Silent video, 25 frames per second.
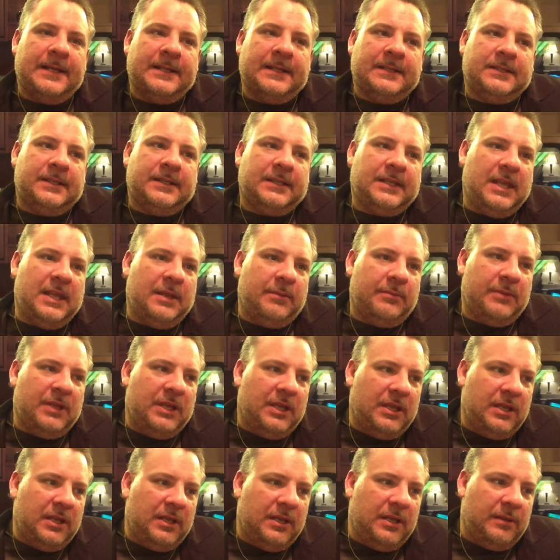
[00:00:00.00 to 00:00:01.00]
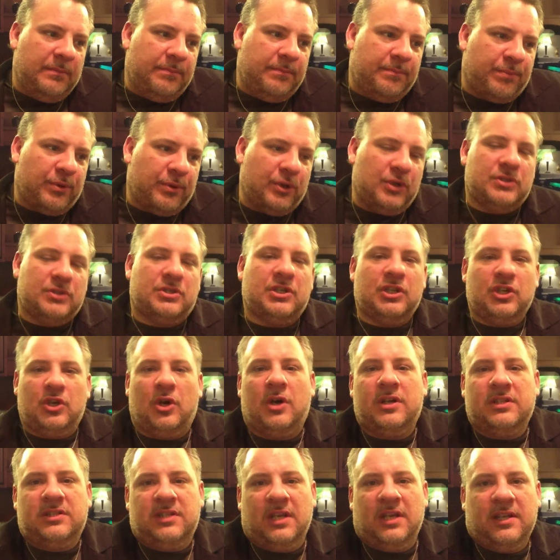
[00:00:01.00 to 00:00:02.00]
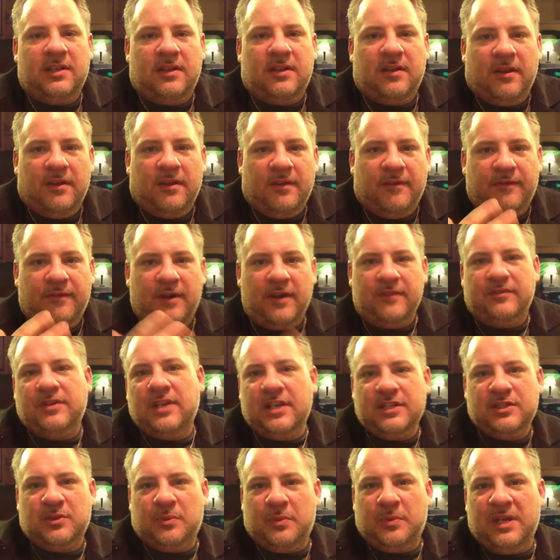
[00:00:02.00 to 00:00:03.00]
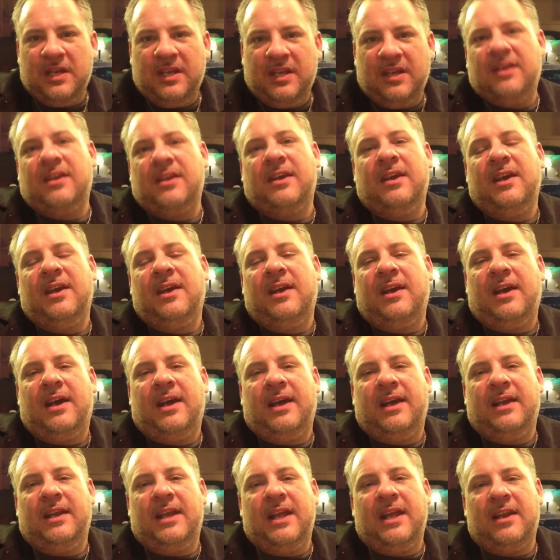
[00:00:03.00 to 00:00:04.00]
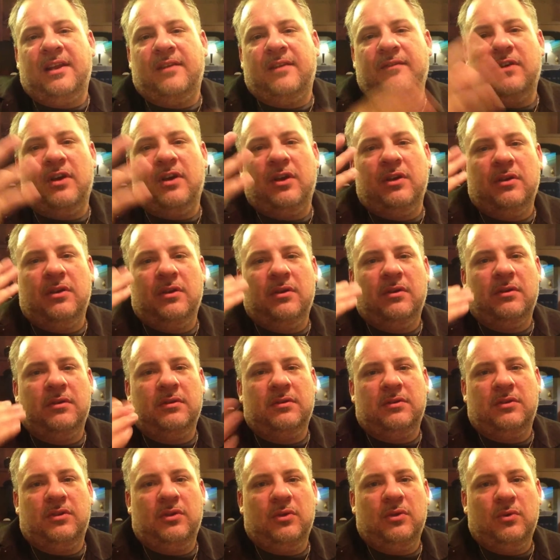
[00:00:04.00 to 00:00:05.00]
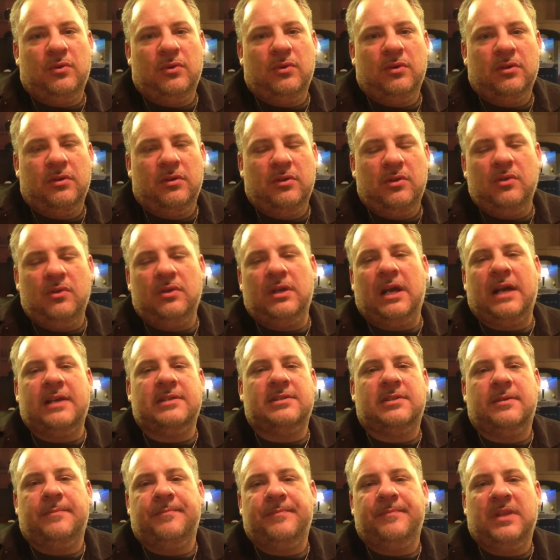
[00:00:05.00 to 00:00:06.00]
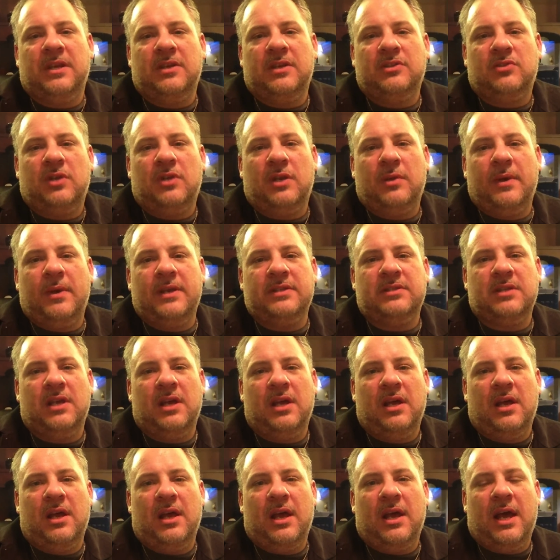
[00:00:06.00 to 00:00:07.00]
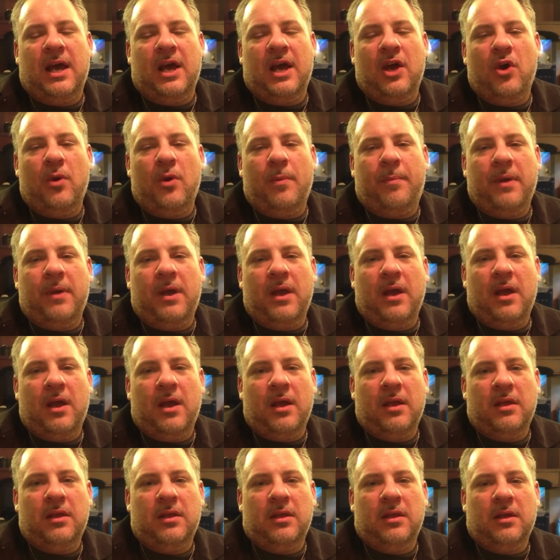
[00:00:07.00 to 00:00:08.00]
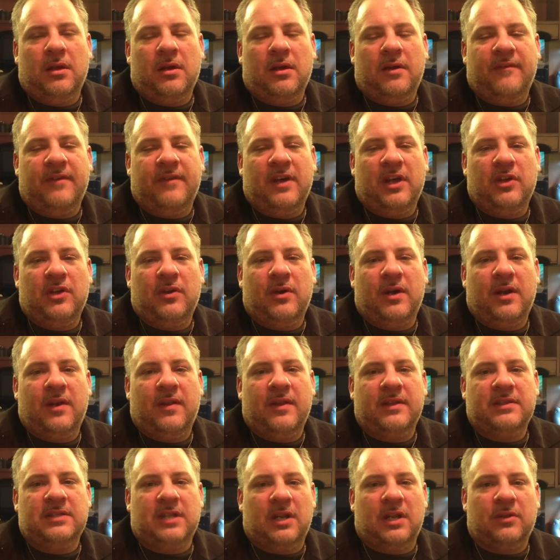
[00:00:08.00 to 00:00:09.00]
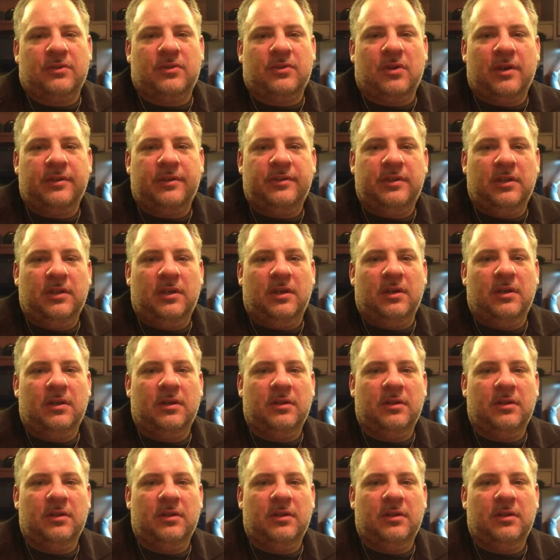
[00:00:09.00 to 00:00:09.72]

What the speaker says: to keep me producing content 5 days a week and adding value to you guys. So anyways, I hope you got value out of this, and I'll talk to you